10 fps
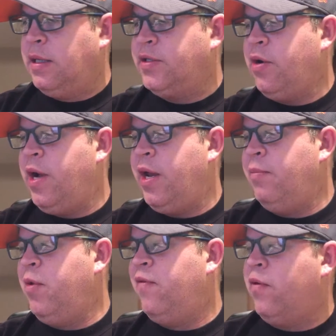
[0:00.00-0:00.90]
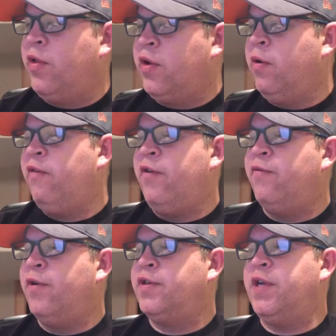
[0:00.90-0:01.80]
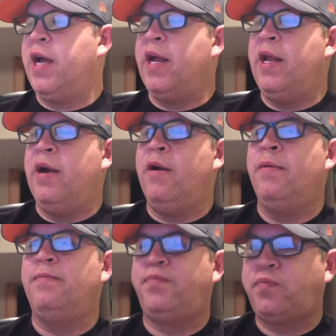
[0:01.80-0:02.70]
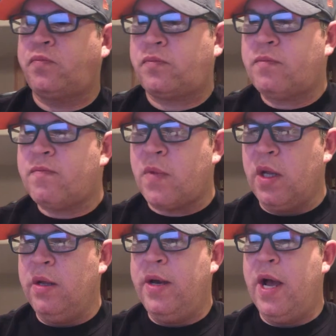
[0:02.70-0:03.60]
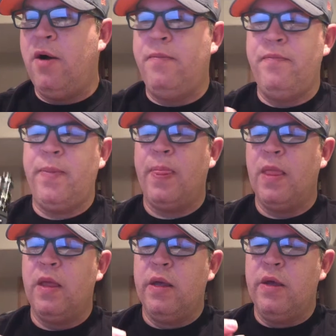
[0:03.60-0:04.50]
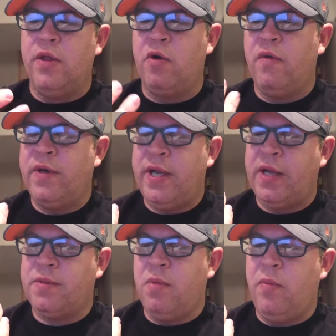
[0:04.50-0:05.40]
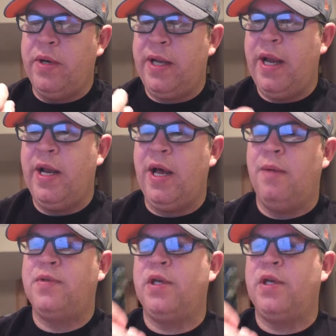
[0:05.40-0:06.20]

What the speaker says: Let's go ahead and move over to the Griffin for a second here. Now, the Griffin takes a moment to heat up,